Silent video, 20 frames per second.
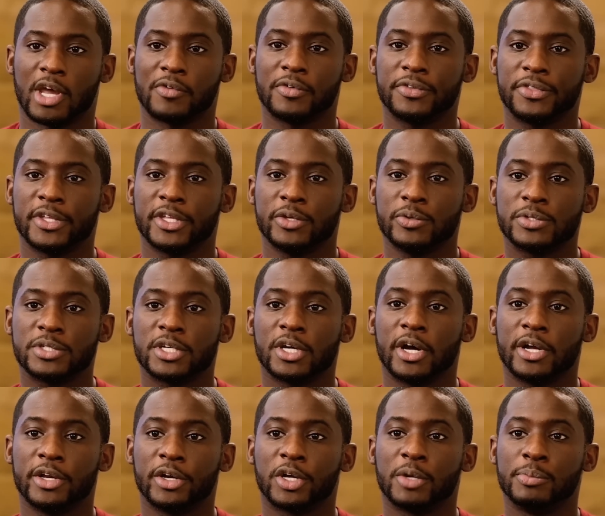Everything you
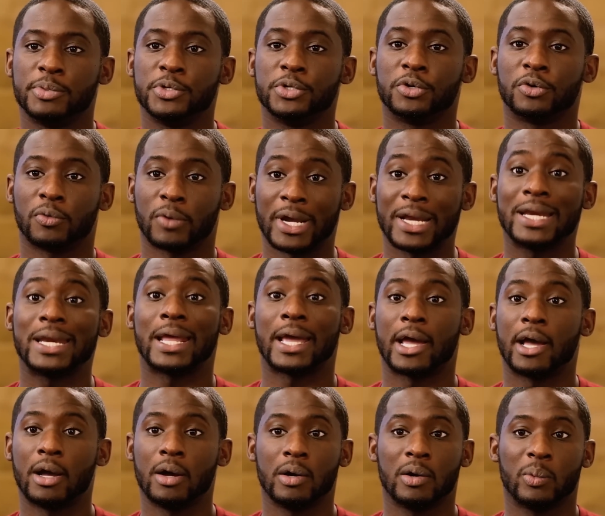see on your computer right
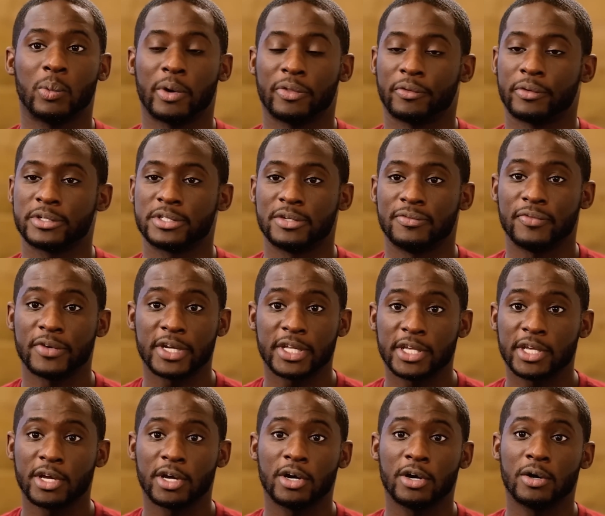now, whether it's a
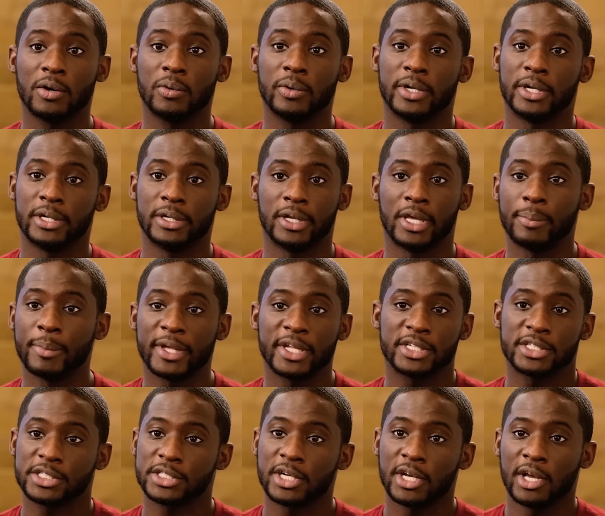video, an
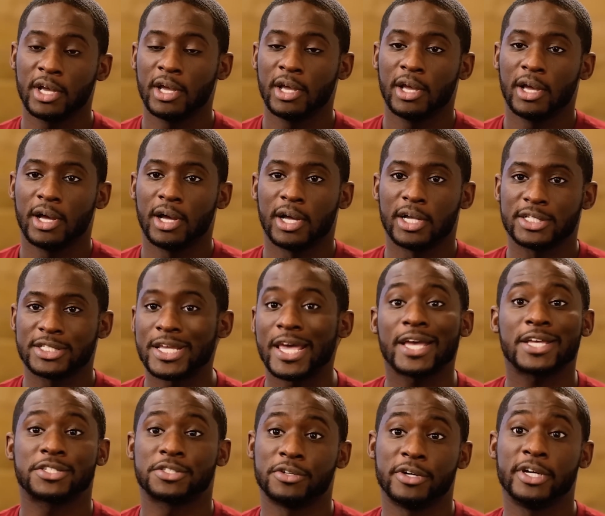image, a
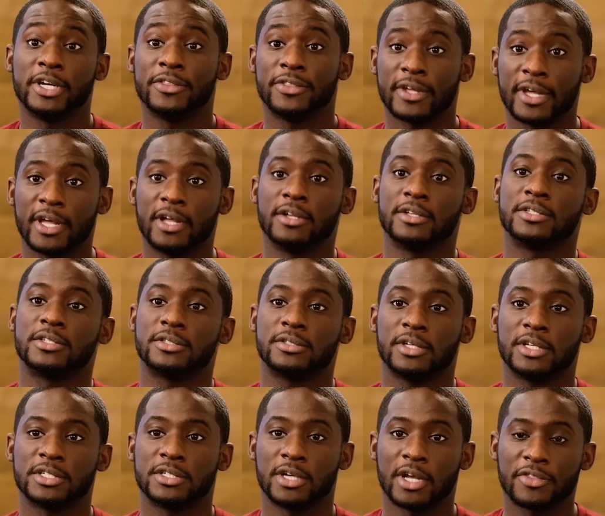text, or anything
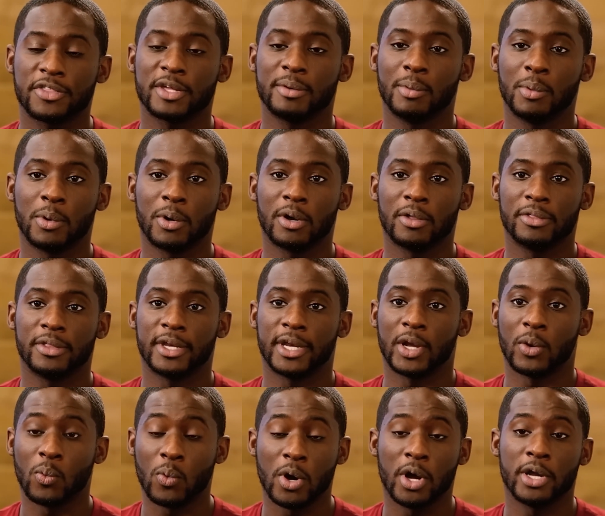else, is nothing more
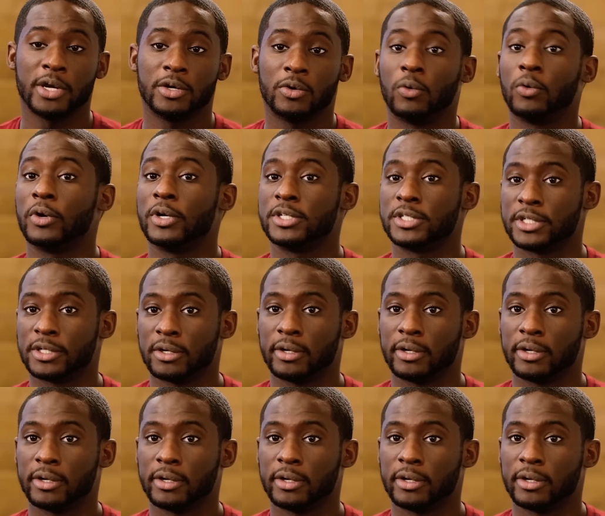than a one or a